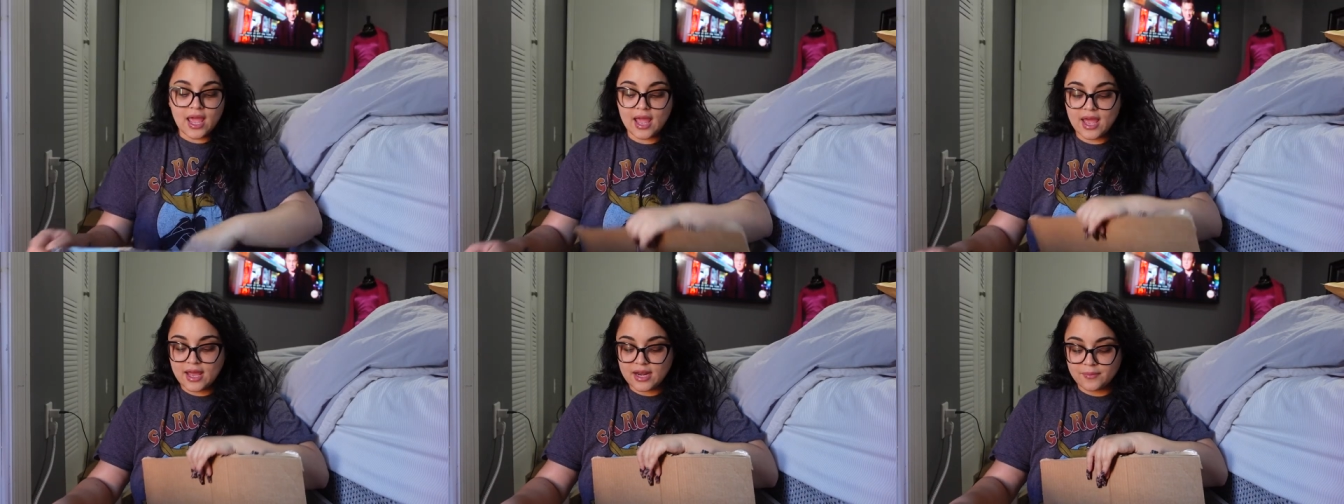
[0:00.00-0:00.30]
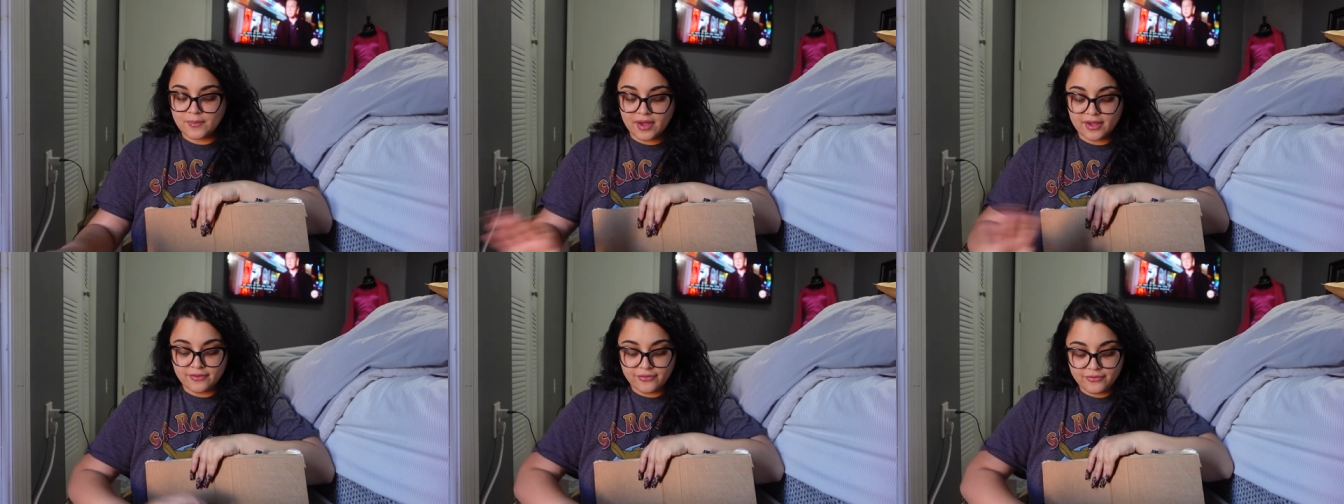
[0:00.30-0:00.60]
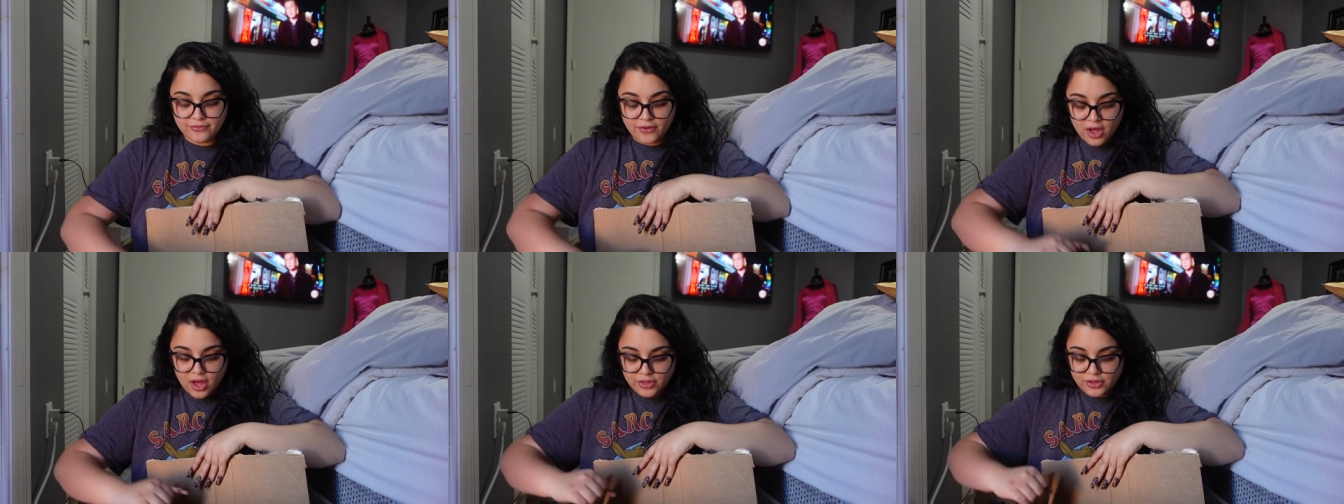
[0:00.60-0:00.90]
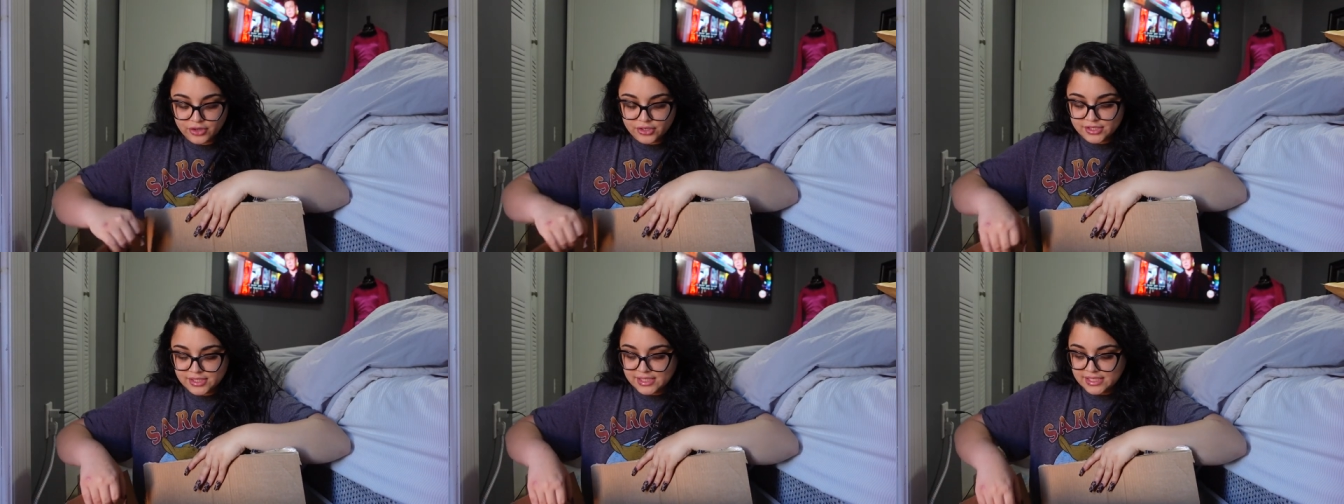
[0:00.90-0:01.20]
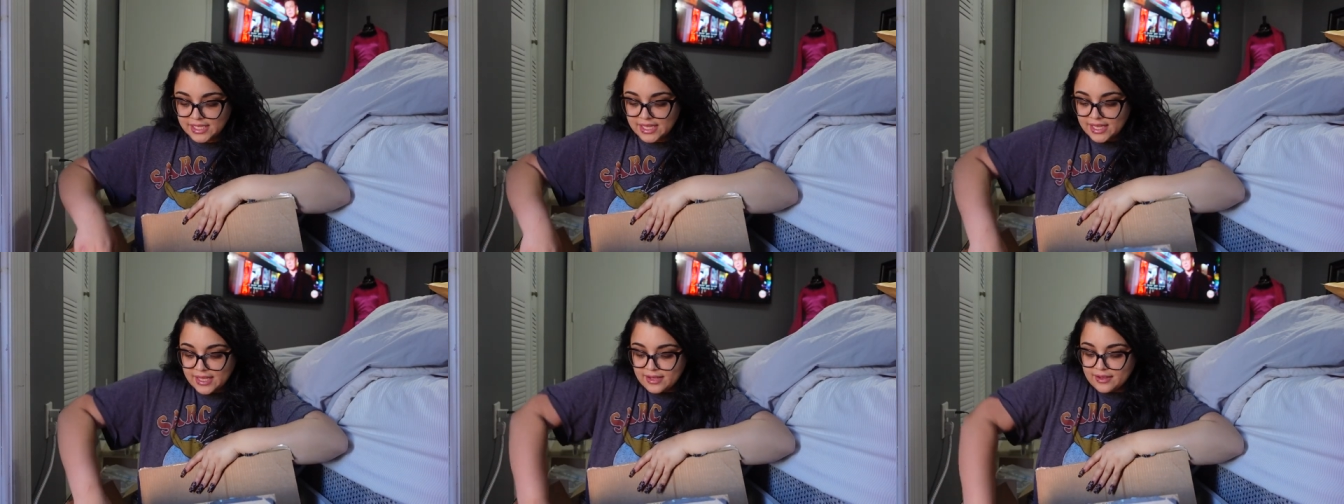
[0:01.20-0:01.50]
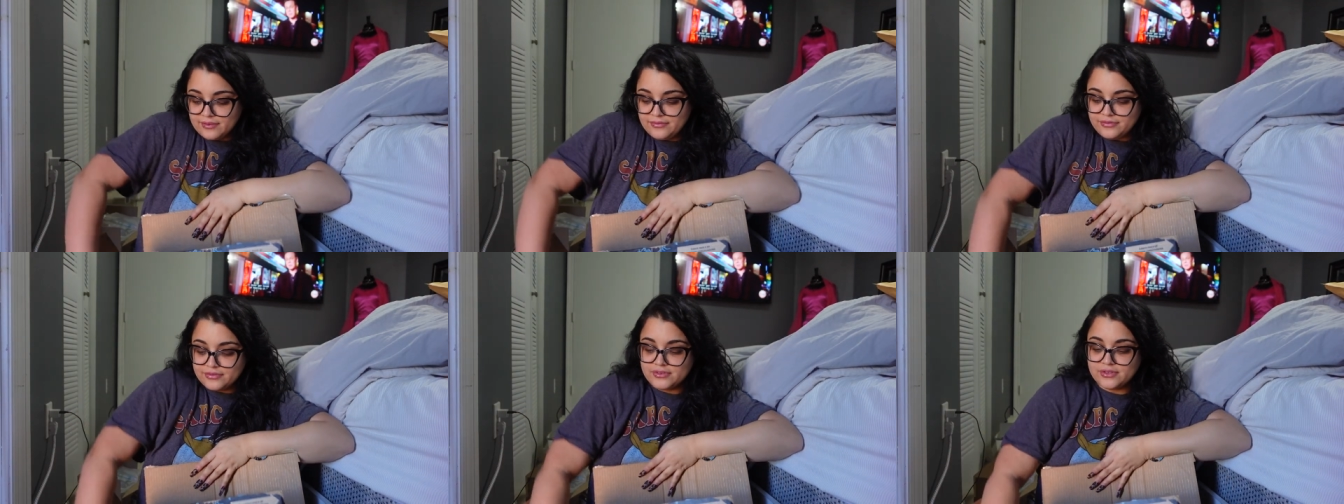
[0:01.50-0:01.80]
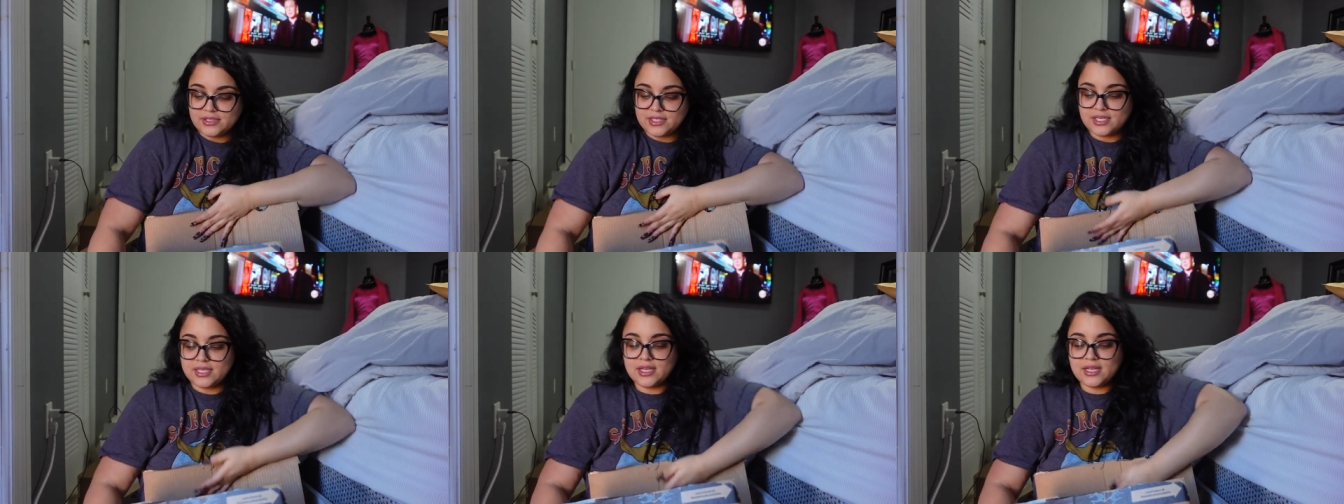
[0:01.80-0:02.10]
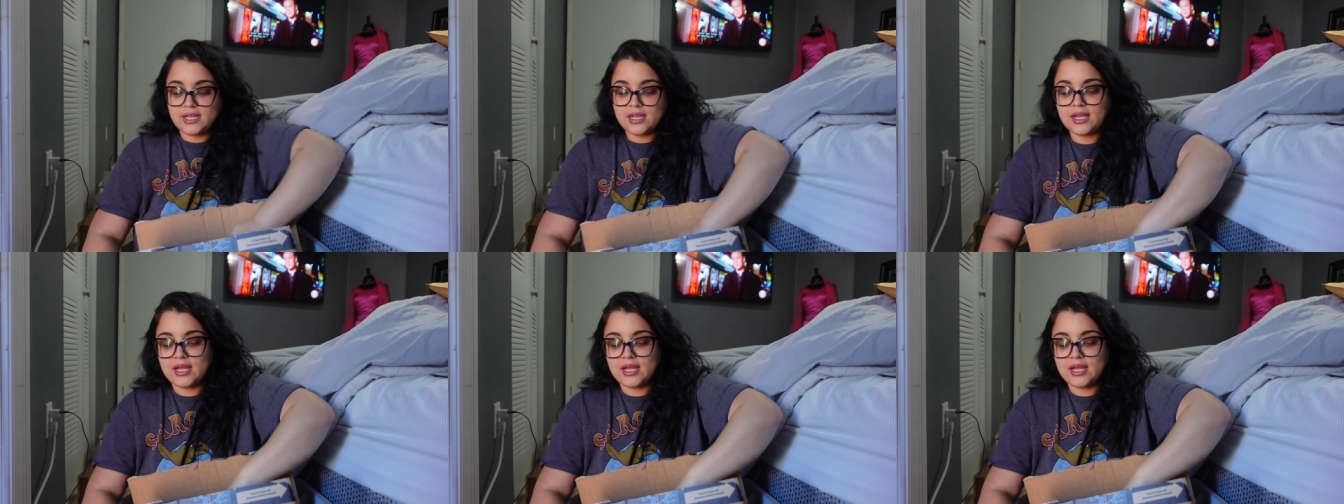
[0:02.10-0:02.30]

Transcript: and my father's gift